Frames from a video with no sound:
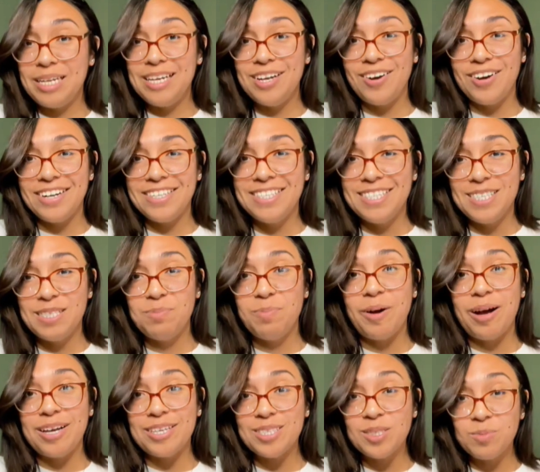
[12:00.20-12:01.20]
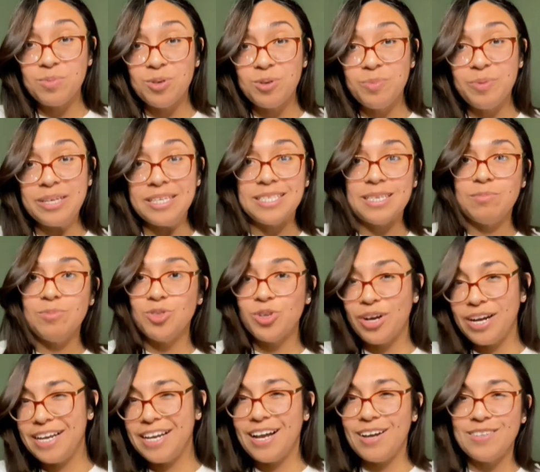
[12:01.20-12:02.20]
cards as possible because I'm
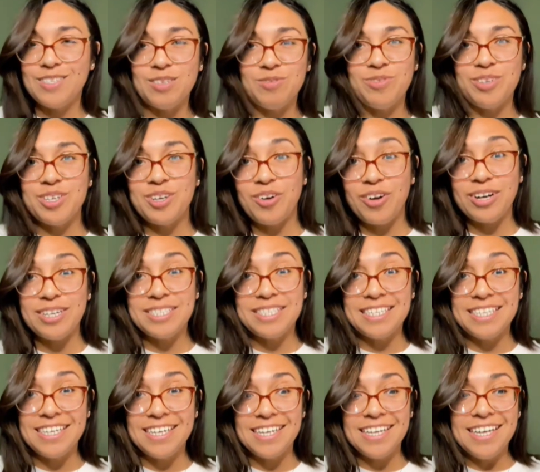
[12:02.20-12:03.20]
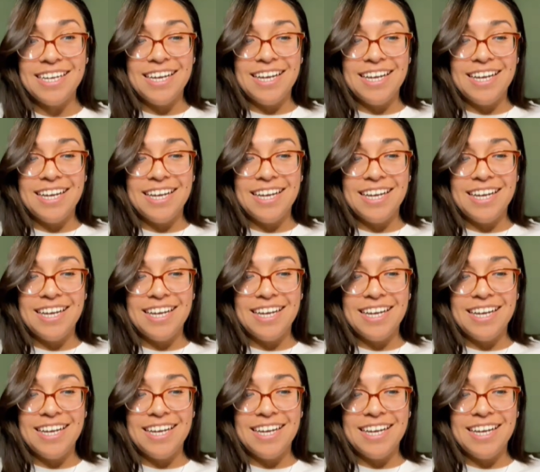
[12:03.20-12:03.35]
trying out different cards in it.